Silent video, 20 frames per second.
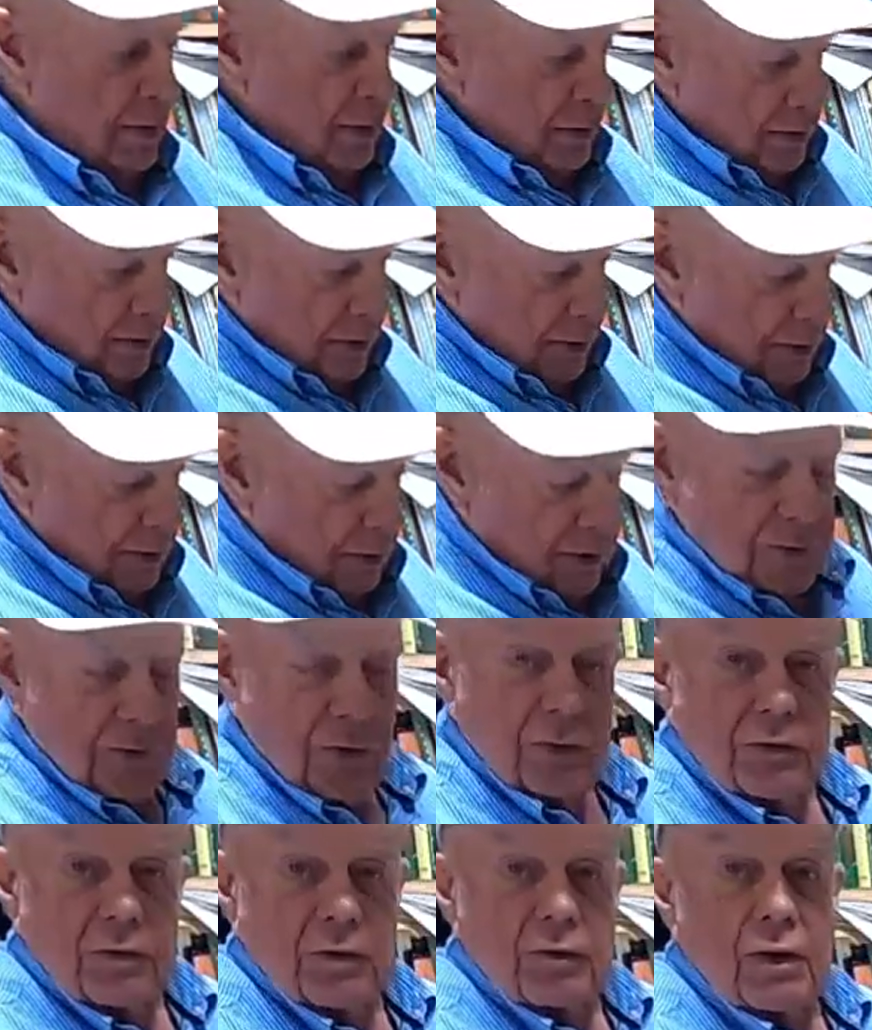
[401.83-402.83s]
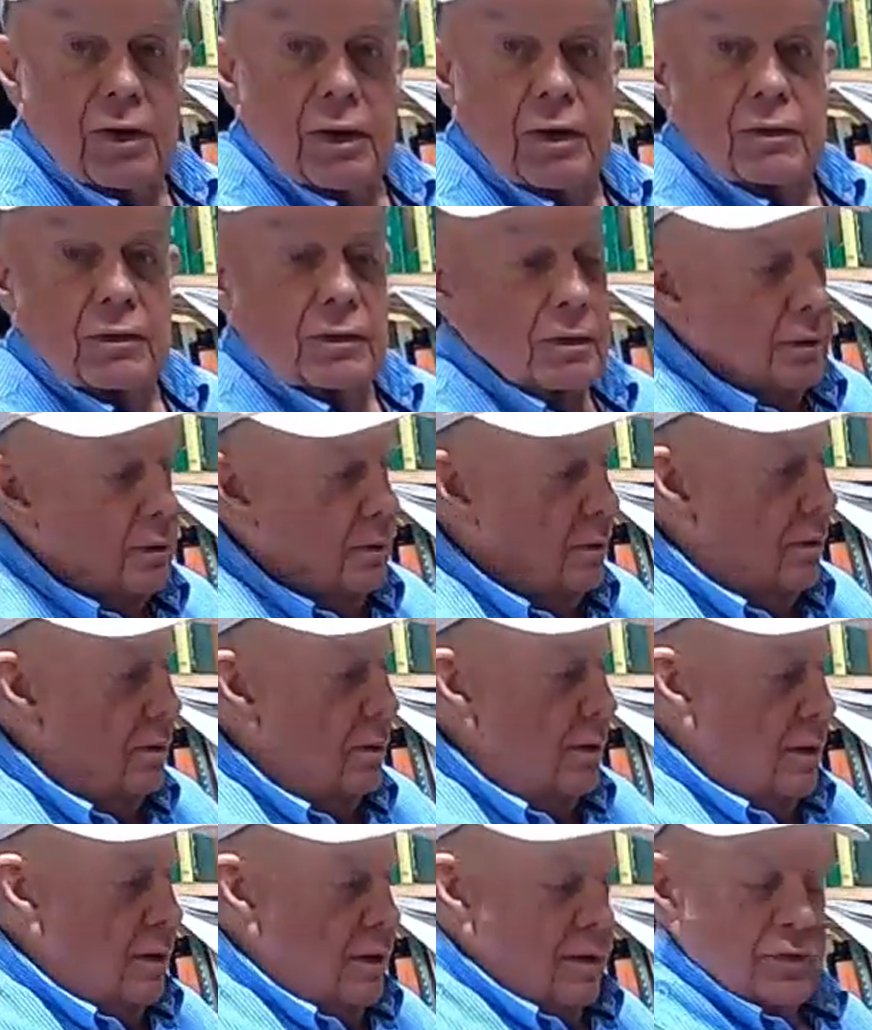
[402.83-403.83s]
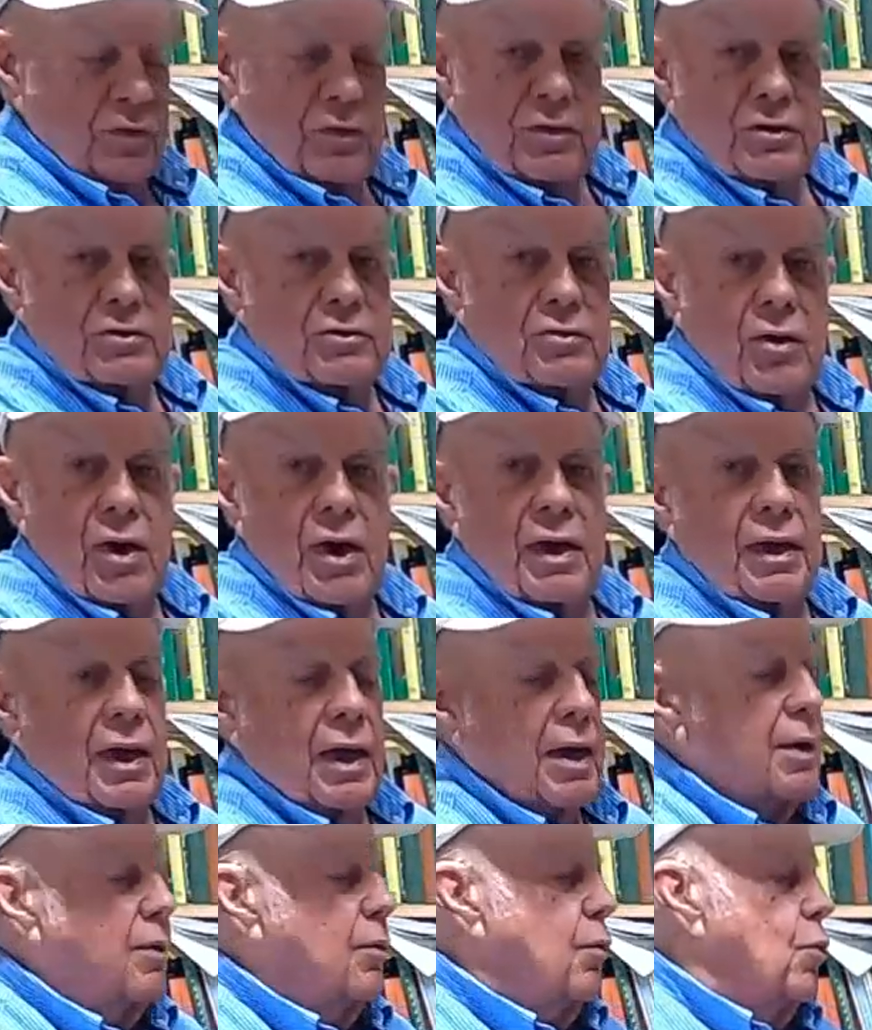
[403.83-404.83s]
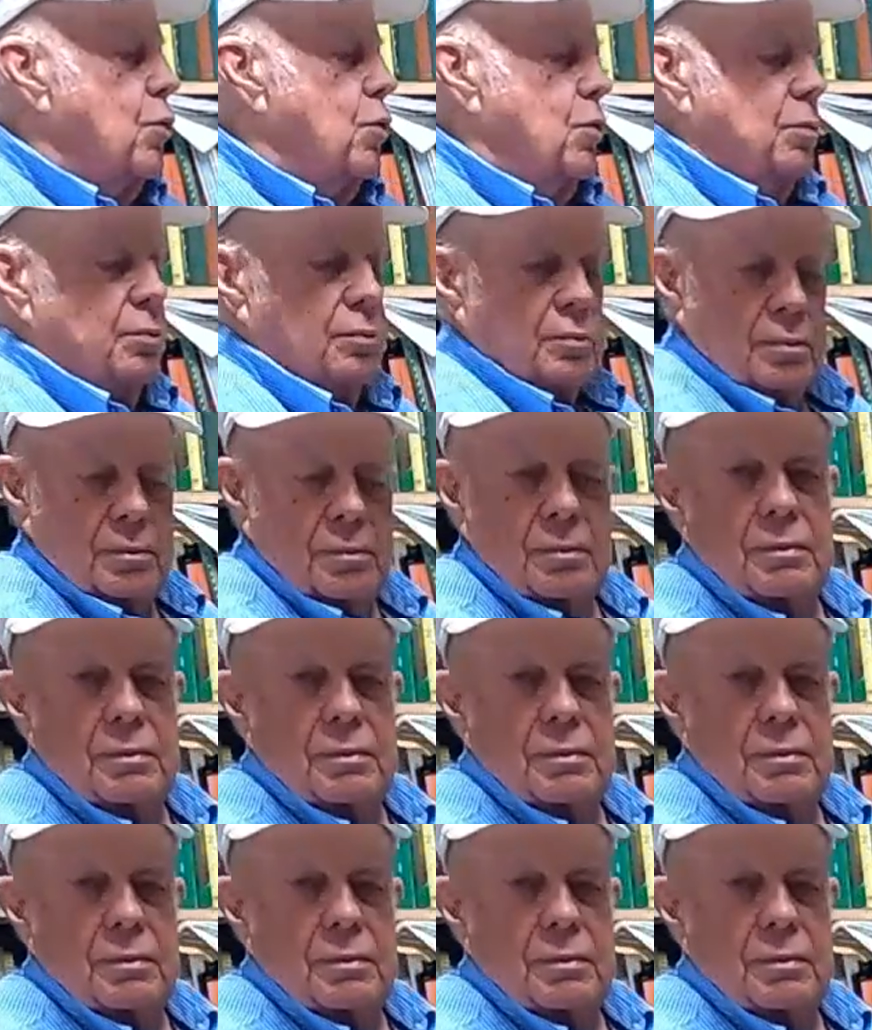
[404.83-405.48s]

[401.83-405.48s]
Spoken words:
Set this on the ground. These dried out, boom.